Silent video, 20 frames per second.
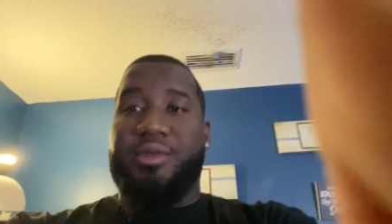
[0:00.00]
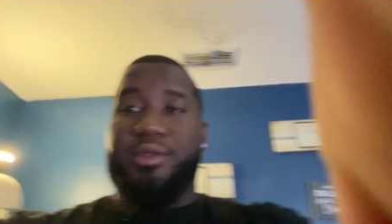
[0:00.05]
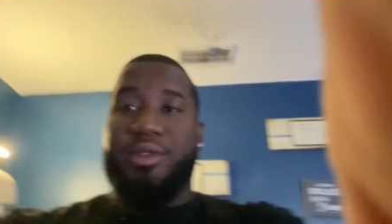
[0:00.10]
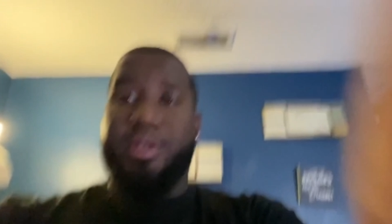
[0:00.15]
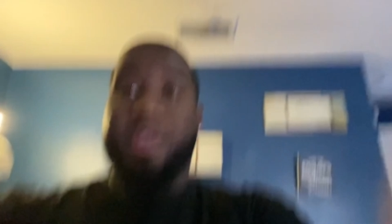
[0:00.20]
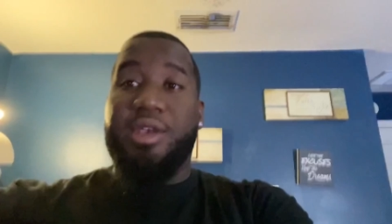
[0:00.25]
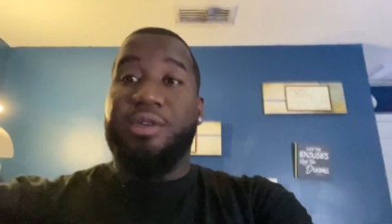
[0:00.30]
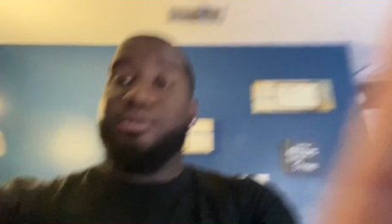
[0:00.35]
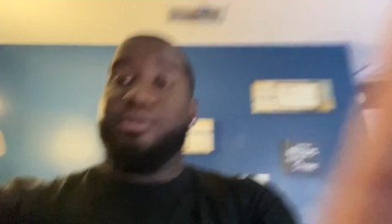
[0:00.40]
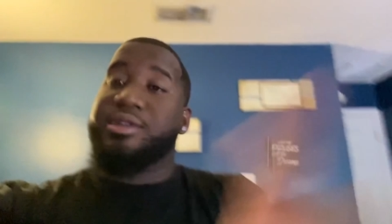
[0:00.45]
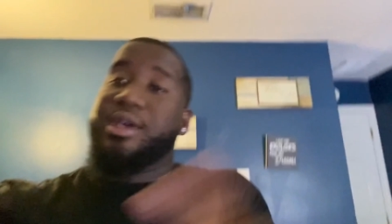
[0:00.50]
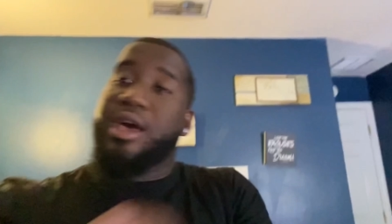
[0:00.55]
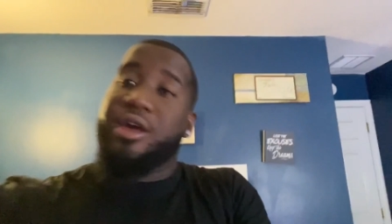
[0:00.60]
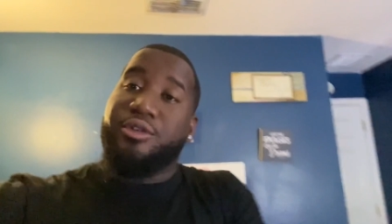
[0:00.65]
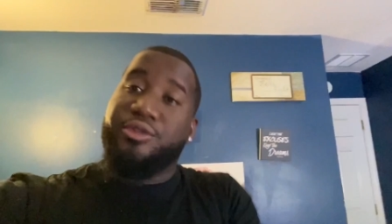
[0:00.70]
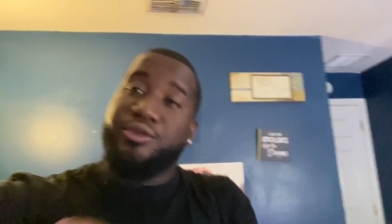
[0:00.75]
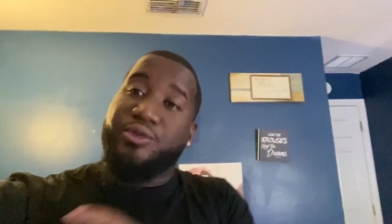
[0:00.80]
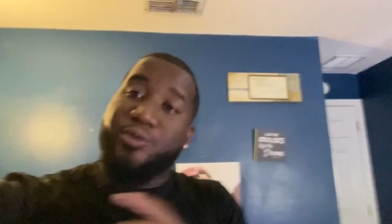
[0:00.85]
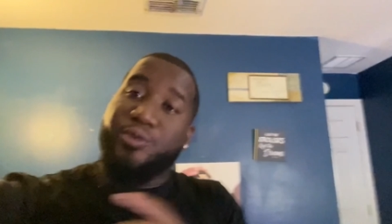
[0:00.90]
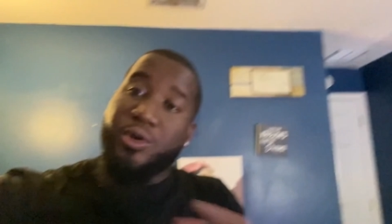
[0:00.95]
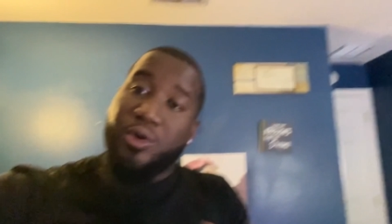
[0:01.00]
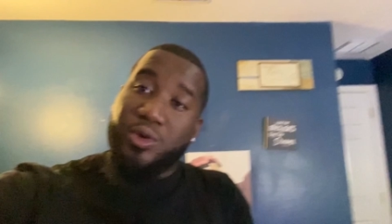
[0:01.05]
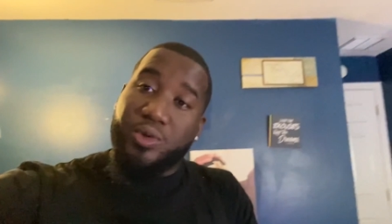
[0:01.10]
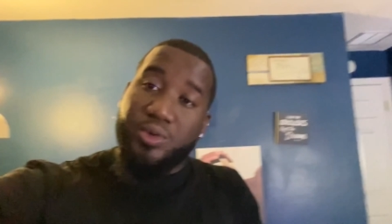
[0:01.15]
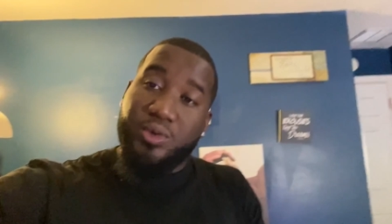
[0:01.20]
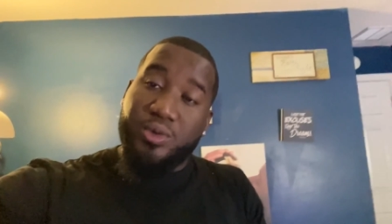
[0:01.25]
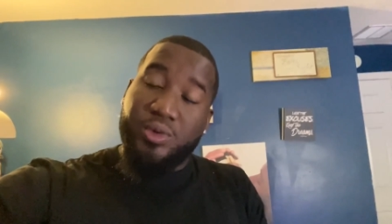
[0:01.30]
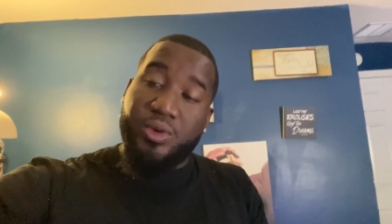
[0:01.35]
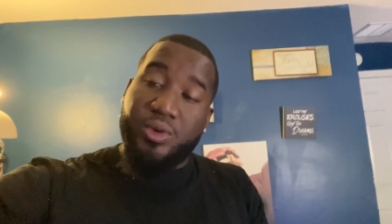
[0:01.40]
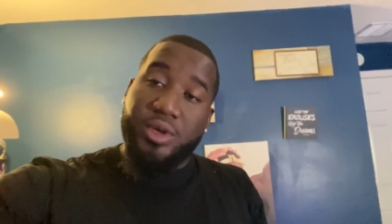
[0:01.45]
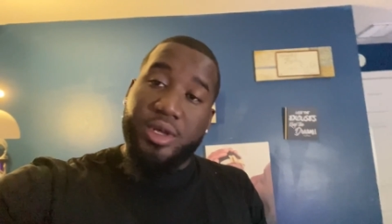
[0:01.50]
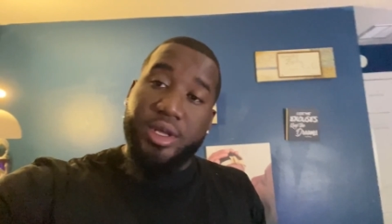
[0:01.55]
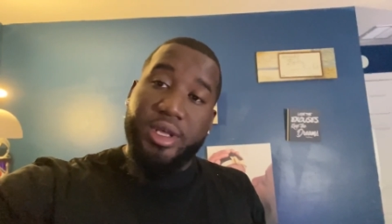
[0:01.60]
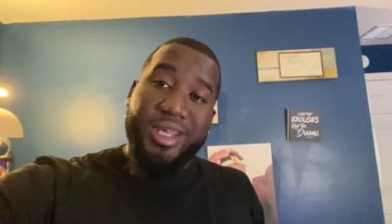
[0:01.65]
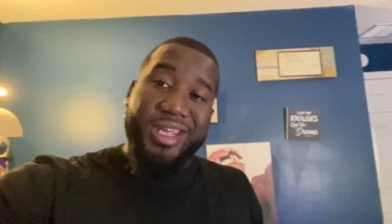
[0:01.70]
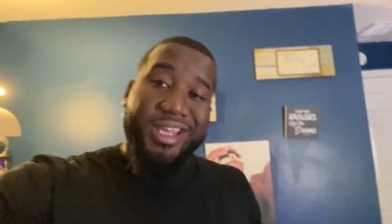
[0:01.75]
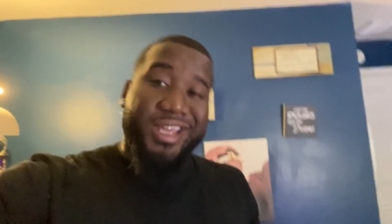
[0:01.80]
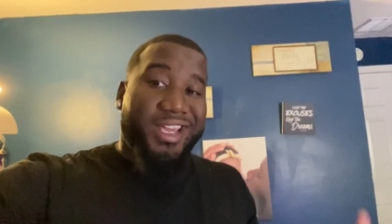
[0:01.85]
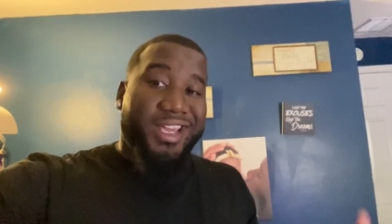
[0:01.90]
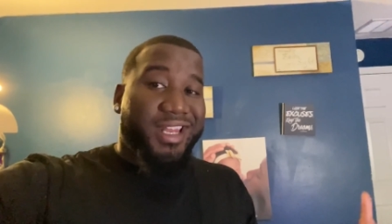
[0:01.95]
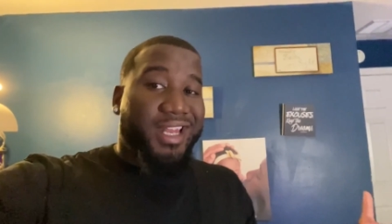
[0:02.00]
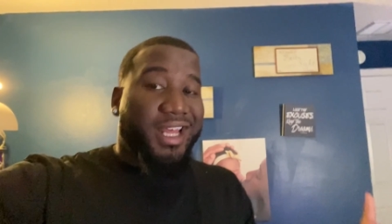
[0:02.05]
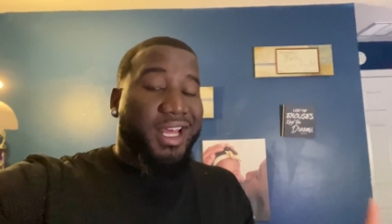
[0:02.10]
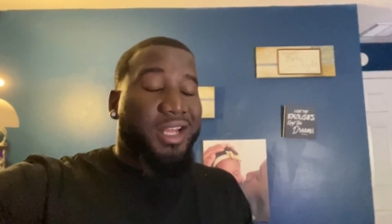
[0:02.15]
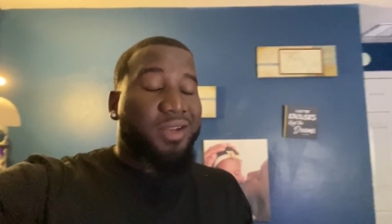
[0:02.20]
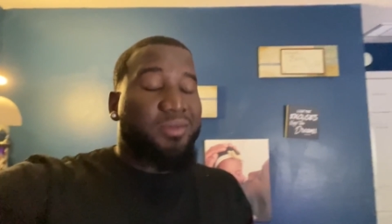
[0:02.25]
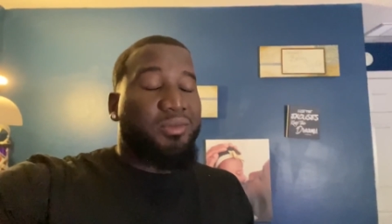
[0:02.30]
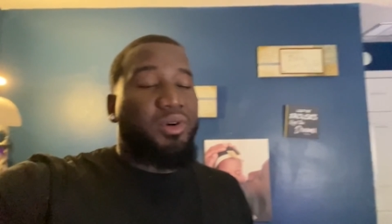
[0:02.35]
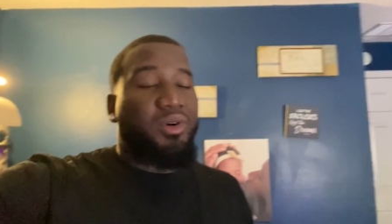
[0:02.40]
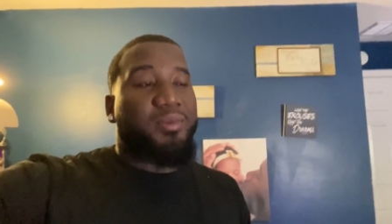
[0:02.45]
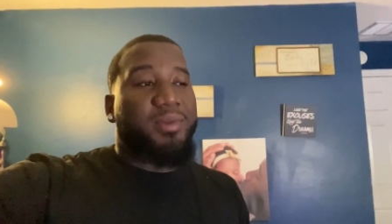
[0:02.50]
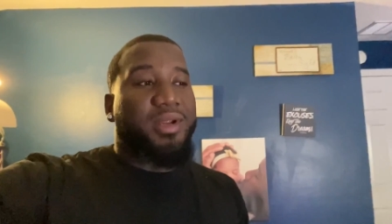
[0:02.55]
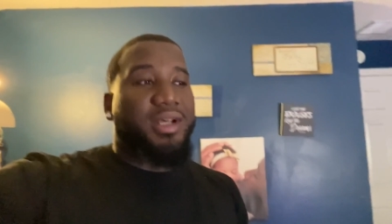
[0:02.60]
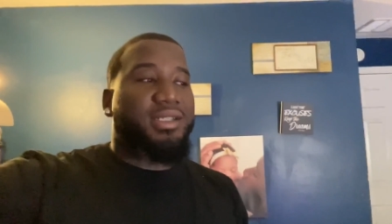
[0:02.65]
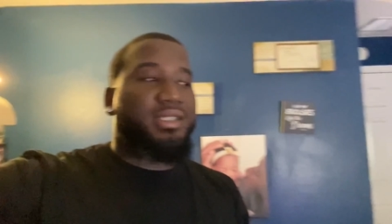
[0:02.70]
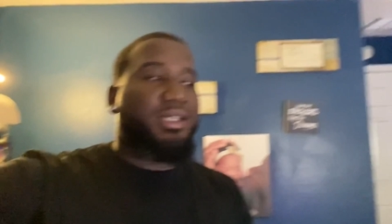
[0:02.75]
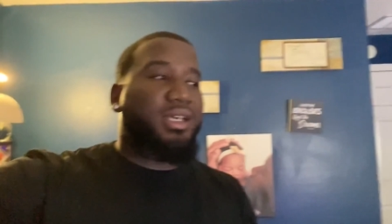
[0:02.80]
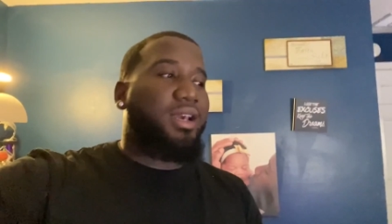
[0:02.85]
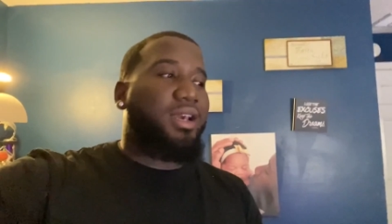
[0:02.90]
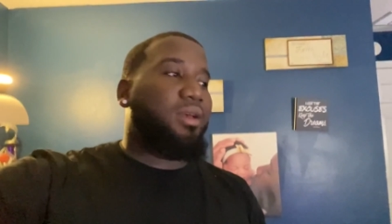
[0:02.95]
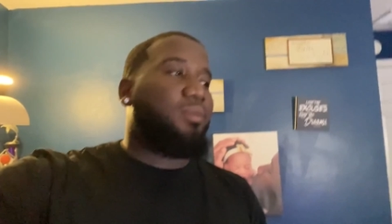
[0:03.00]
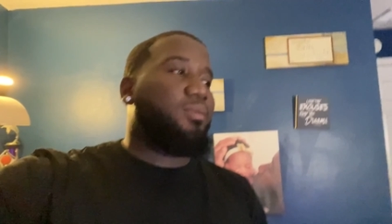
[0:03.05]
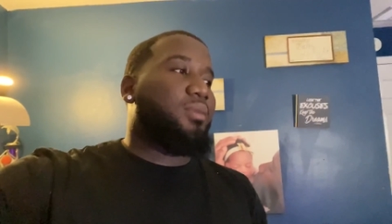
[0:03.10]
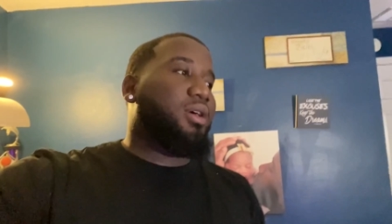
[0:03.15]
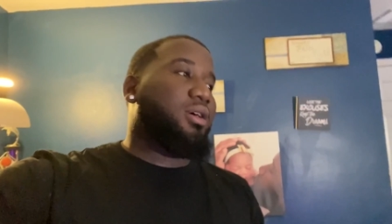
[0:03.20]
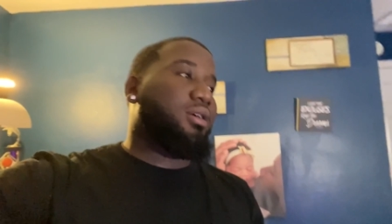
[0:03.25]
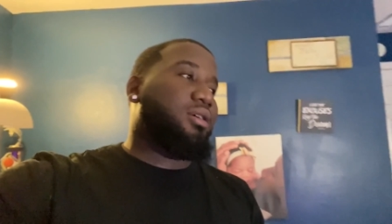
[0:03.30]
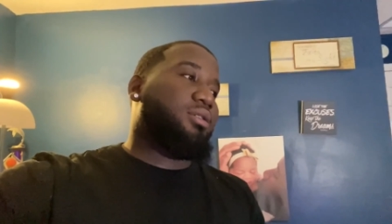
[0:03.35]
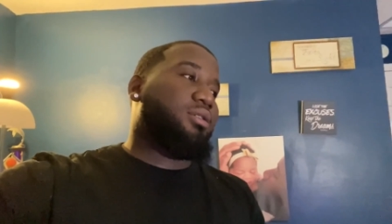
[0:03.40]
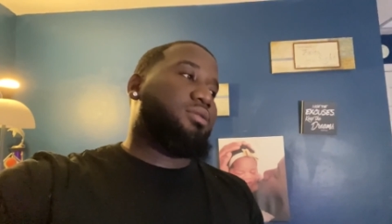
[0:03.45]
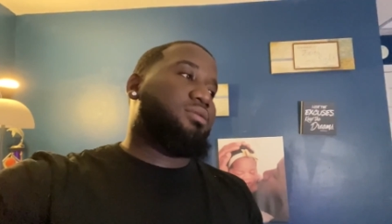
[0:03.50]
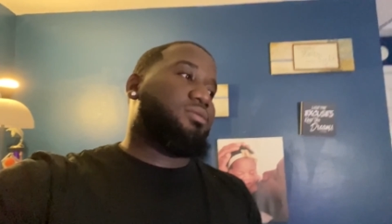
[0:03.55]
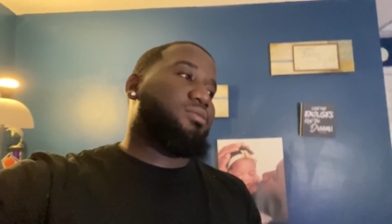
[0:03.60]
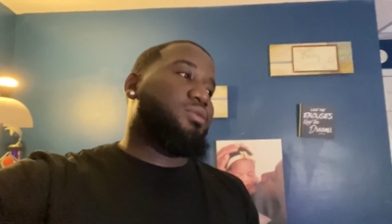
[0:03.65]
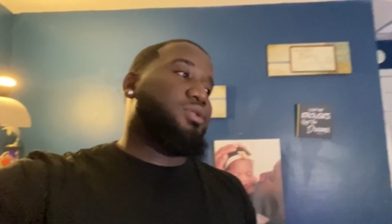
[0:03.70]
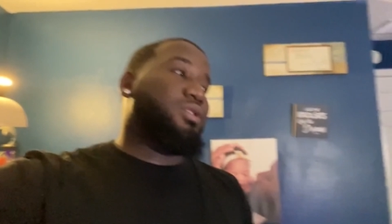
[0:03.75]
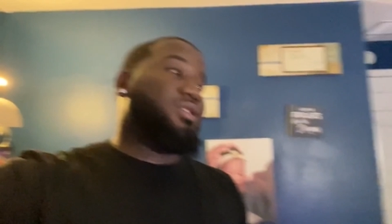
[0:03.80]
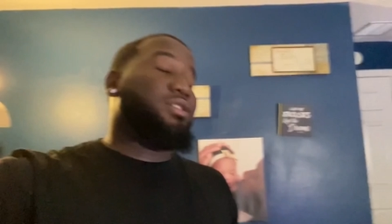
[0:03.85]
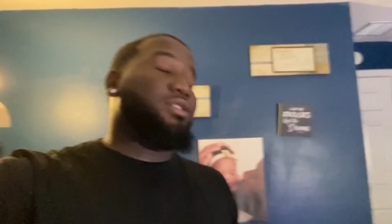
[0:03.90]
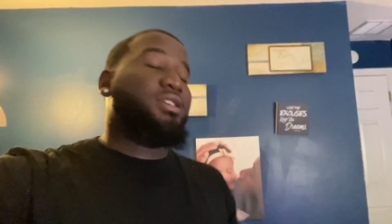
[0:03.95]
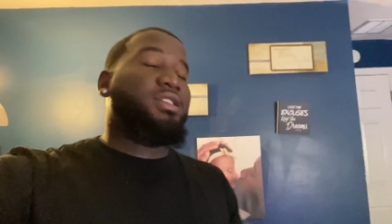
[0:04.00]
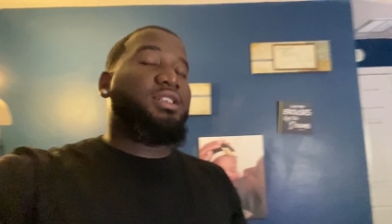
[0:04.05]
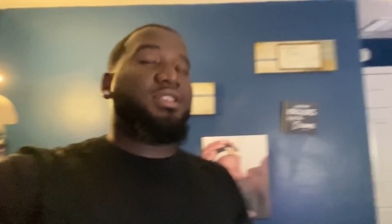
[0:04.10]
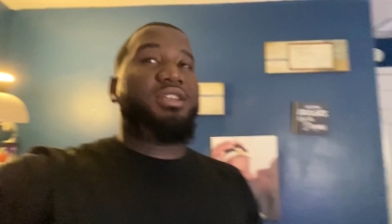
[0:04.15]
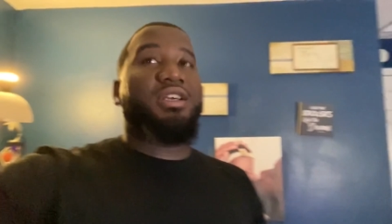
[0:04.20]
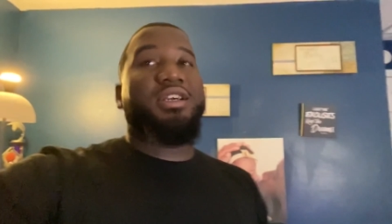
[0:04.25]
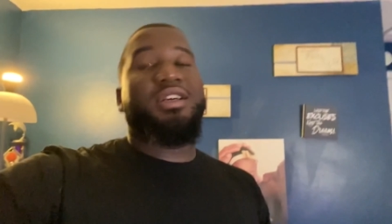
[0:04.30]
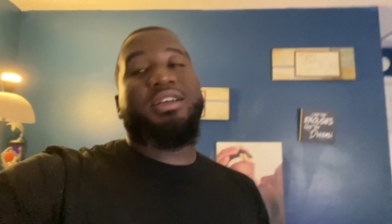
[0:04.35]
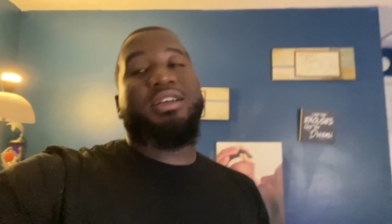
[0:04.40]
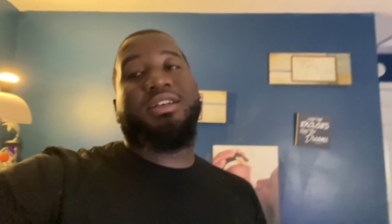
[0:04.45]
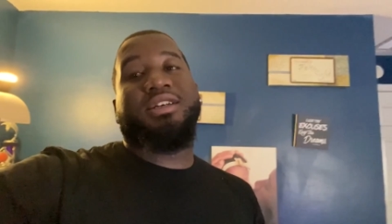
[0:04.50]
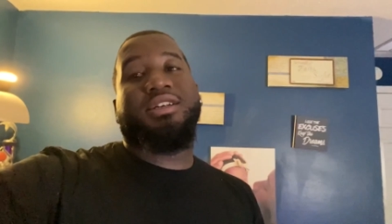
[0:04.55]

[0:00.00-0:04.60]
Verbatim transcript: he was out on the road. And I hit him up and I said, hey, man, um, you heard anything?